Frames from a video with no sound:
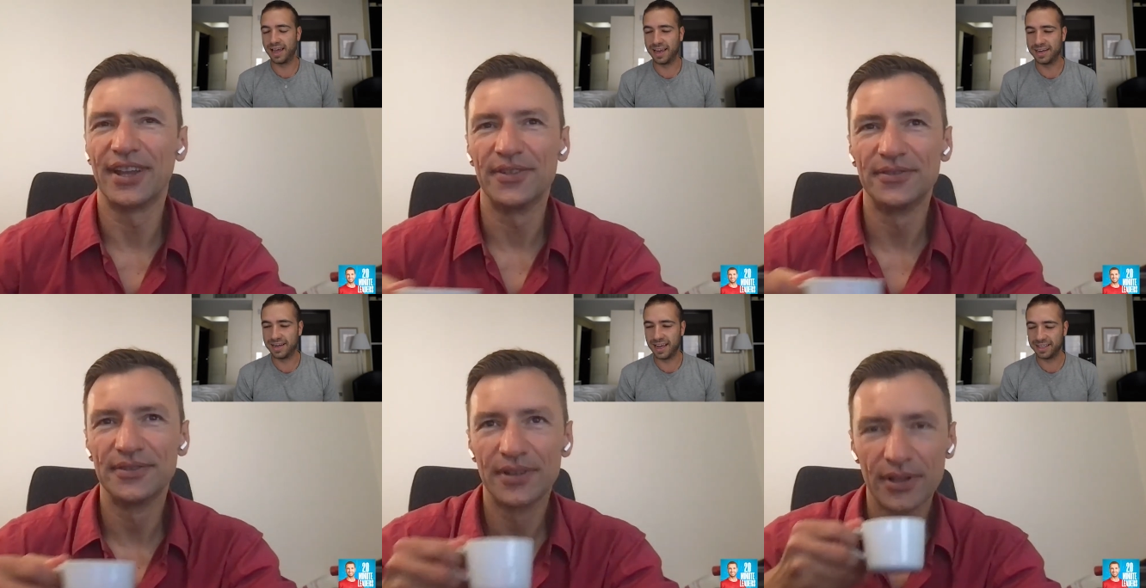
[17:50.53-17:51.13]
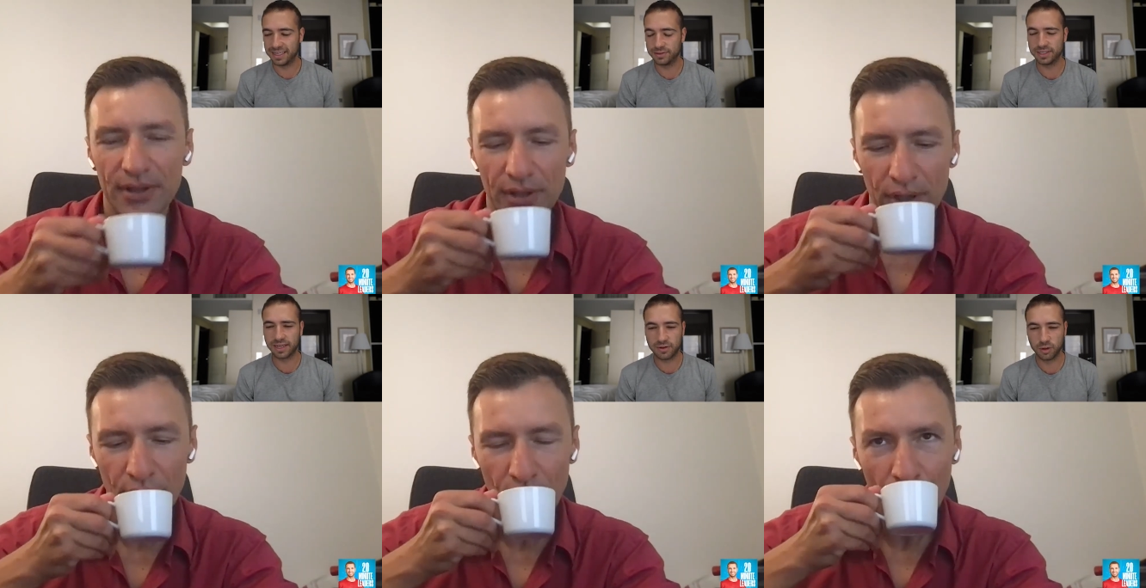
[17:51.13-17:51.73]
Speaker 1: and and it sounds
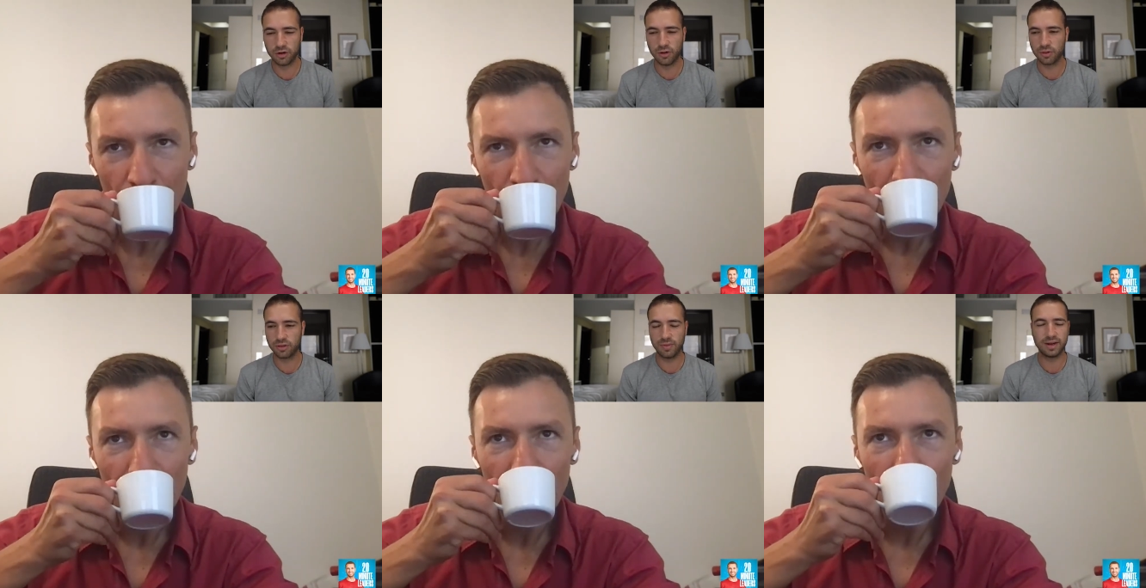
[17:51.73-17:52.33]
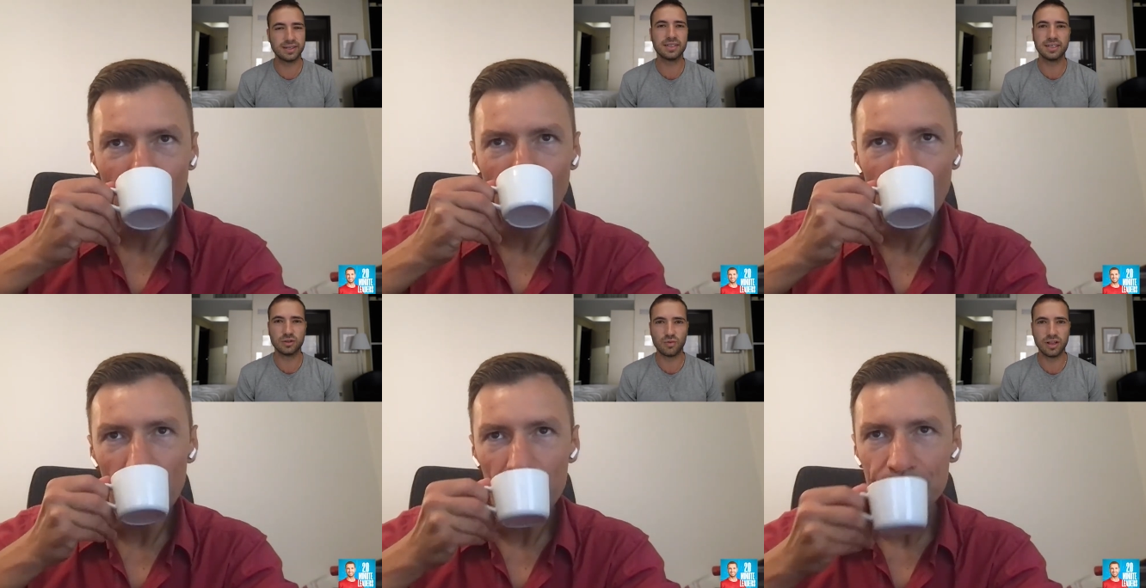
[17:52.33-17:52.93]
like what you're doing with tremendous
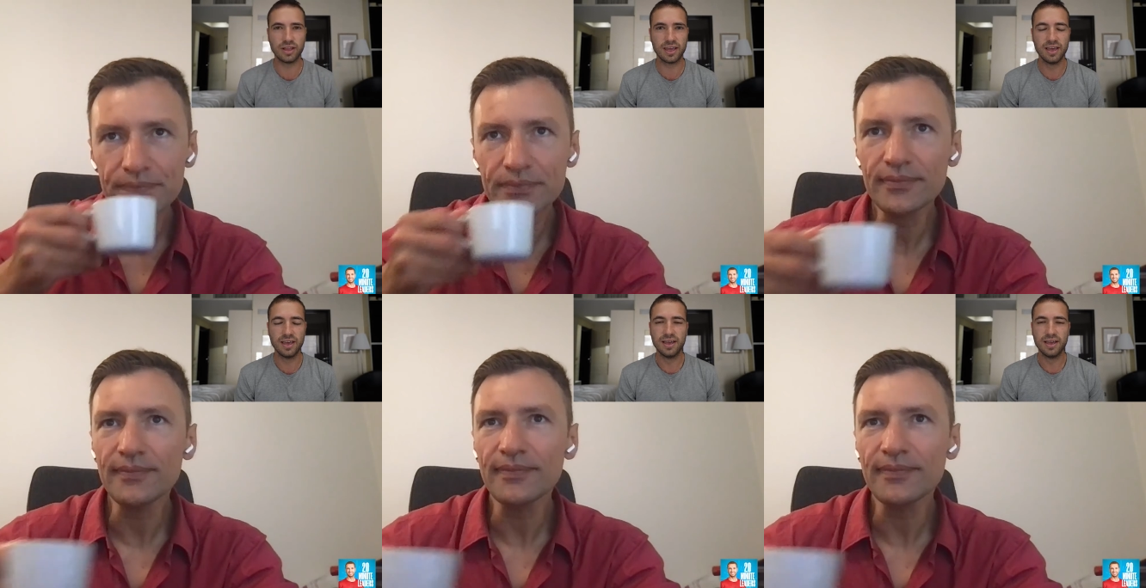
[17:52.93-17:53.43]
is, is really